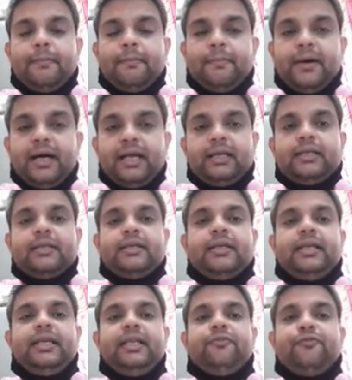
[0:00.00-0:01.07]
But
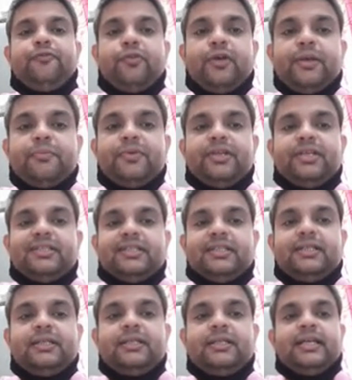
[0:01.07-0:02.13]
in phloem
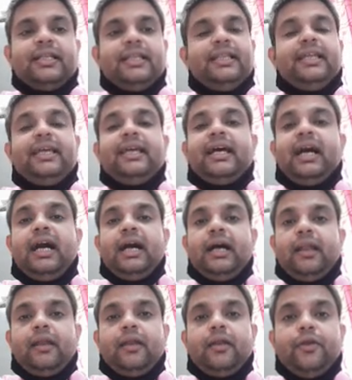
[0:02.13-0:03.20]
region they
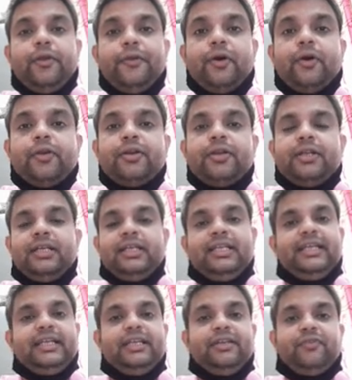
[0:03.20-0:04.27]
are
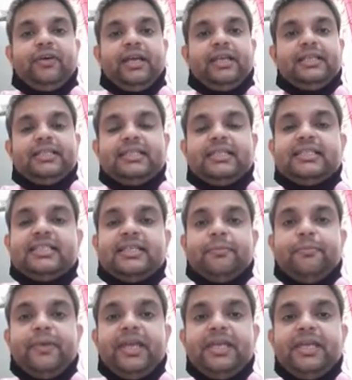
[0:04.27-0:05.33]
non-lignified. This is the
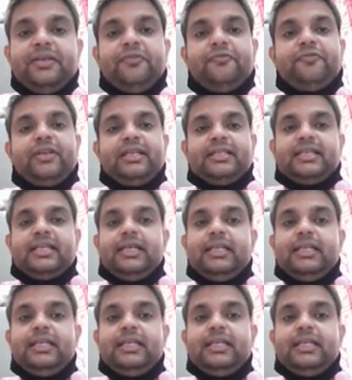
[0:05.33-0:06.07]
main difference.